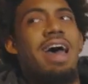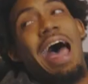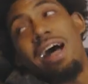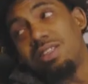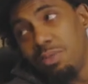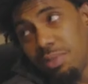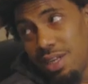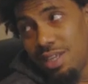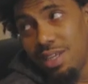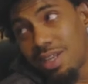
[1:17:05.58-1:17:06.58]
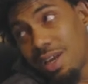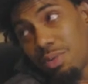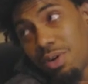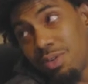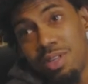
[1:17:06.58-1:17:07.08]
After media day,
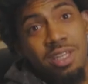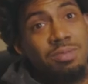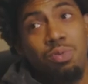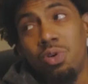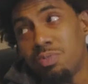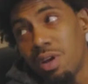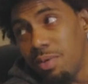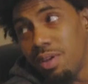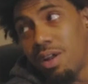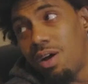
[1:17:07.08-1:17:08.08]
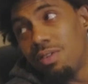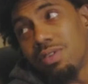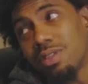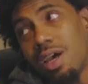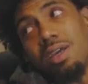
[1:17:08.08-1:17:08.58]
bro, these boys bring me in the
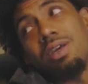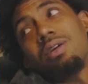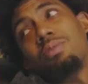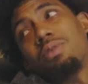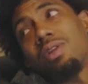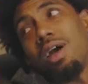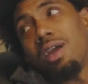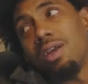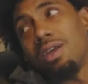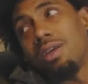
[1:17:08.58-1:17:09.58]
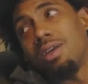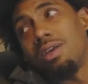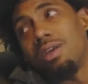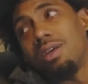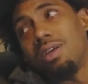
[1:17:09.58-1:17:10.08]
office. Like, yeah, bro, like
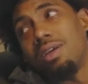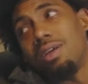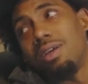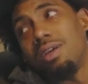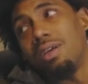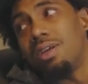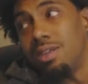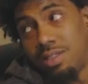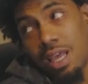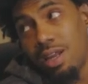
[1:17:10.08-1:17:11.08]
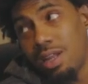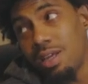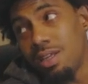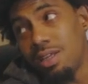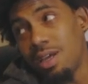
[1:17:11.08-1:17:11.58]
like same day? Same
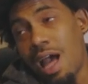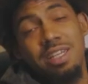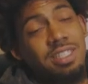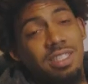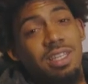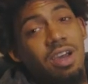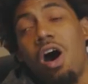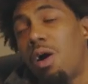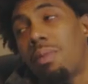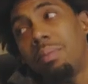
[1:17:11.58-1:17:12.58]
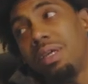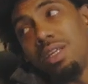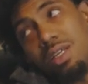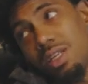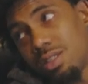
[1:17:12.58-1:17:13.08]
day. I just did all my
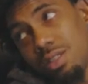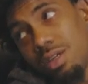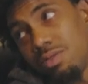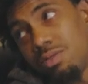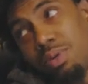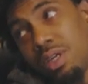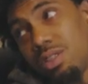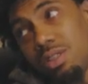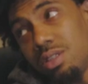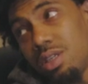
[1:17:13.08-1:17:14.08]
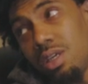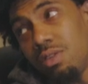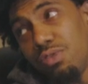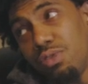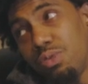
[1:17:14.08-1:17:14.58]
media day stuff. Yeah. Pictures,
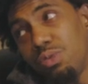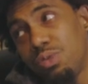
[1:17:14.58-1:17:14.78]
interviews.